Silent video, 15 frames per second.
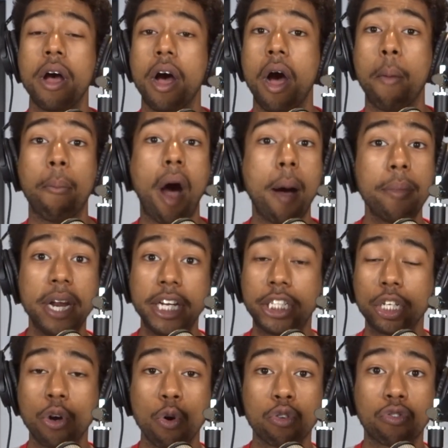
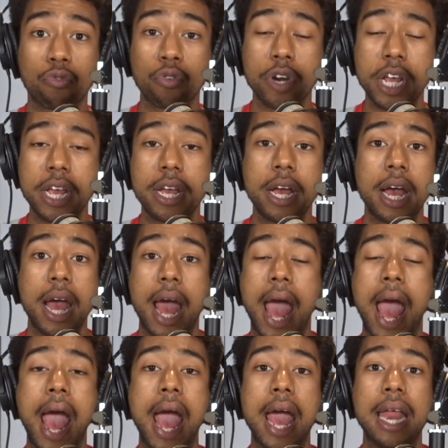Abomination goes free,
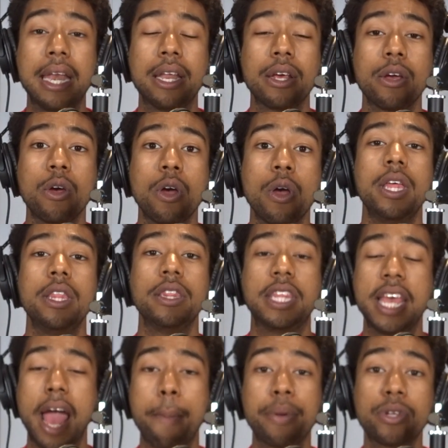and
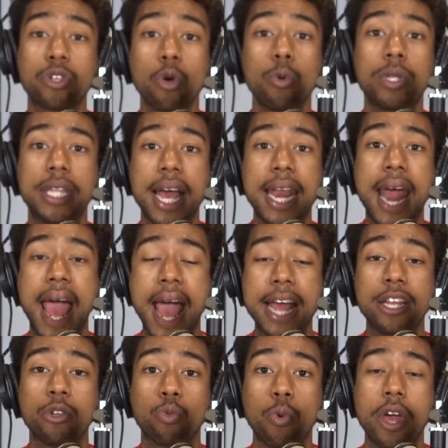the episode then
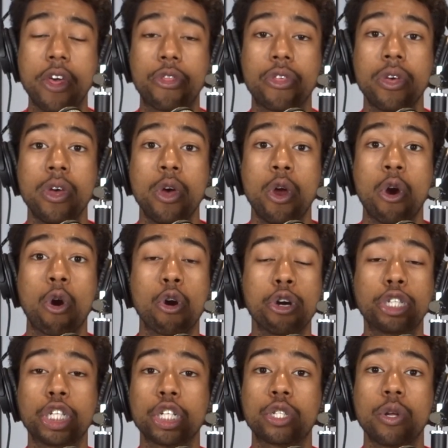ends with her
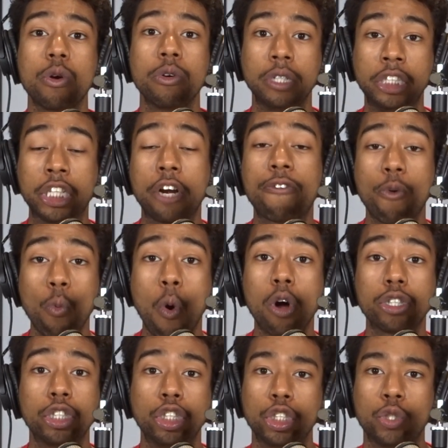just... Jennifer
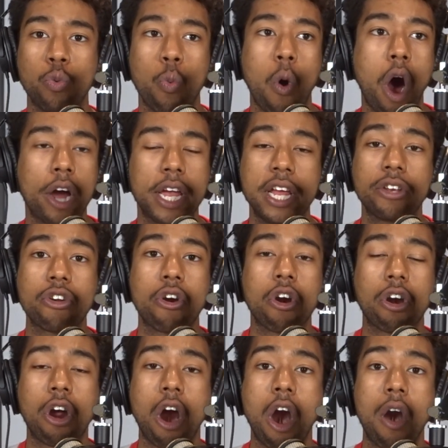Walsh is just walking to
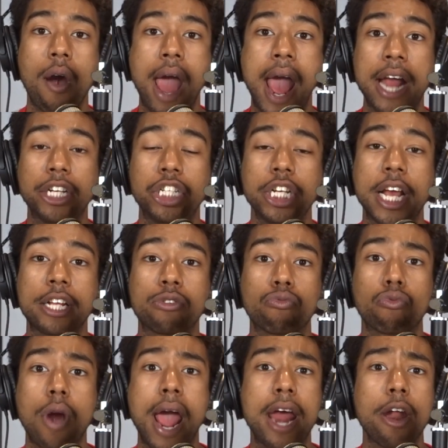her car, and she gets
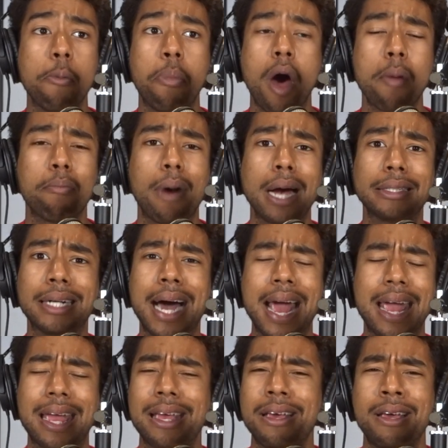ran up on by
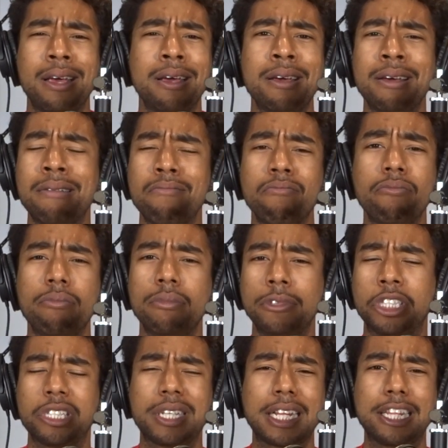like...
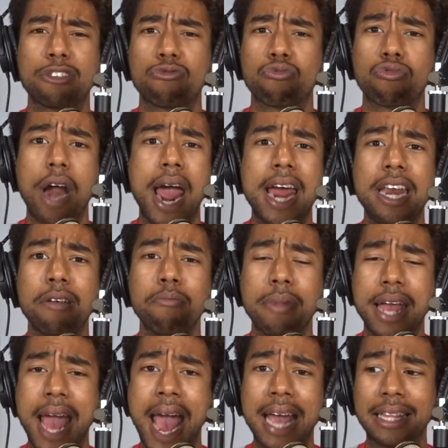just like this random
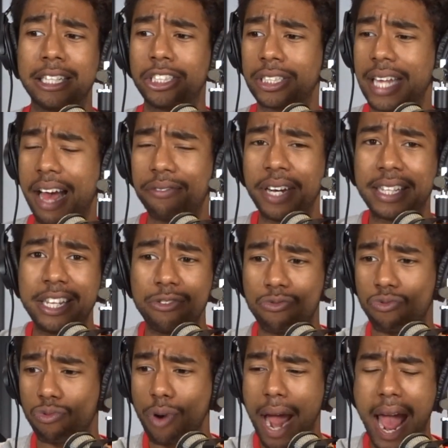gang that just have like these
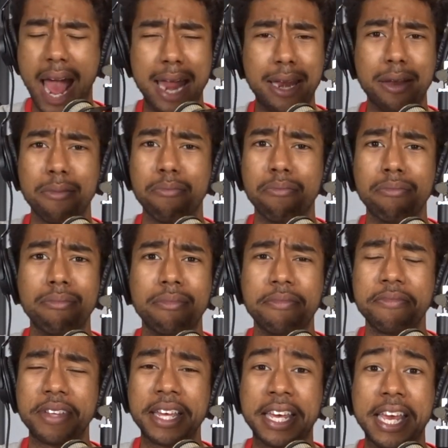random
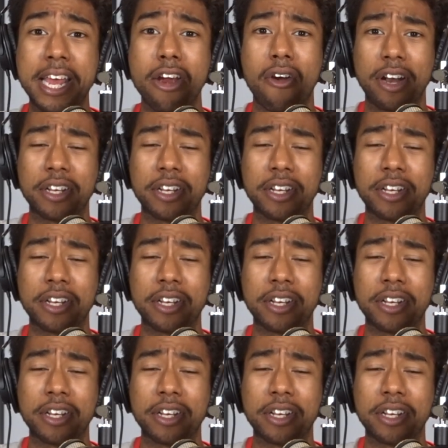gear.